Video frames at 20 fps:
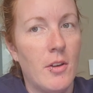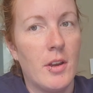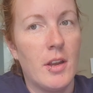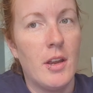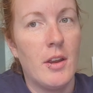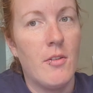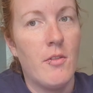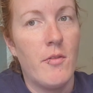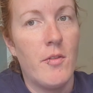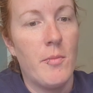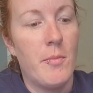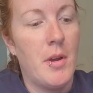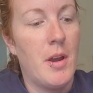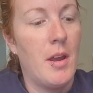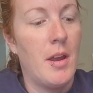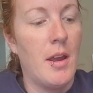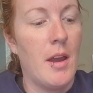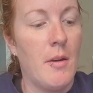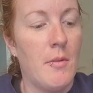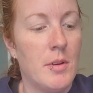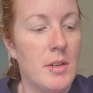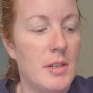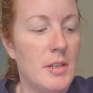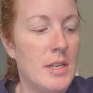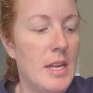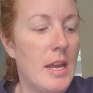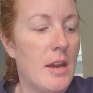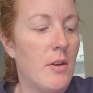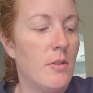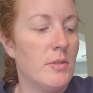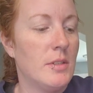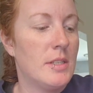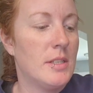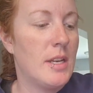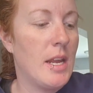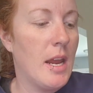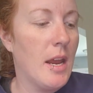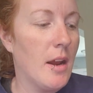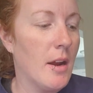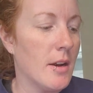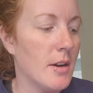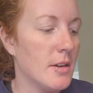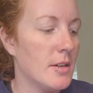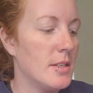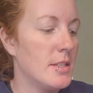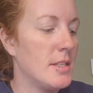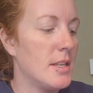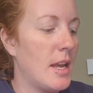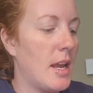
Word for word: looking over my, I went downstairs